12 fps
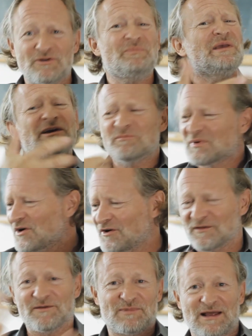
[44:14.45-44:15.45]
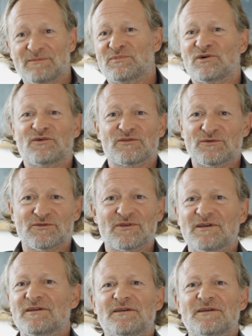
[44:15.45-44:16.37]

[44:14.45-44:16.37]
ripping apart the black box. It was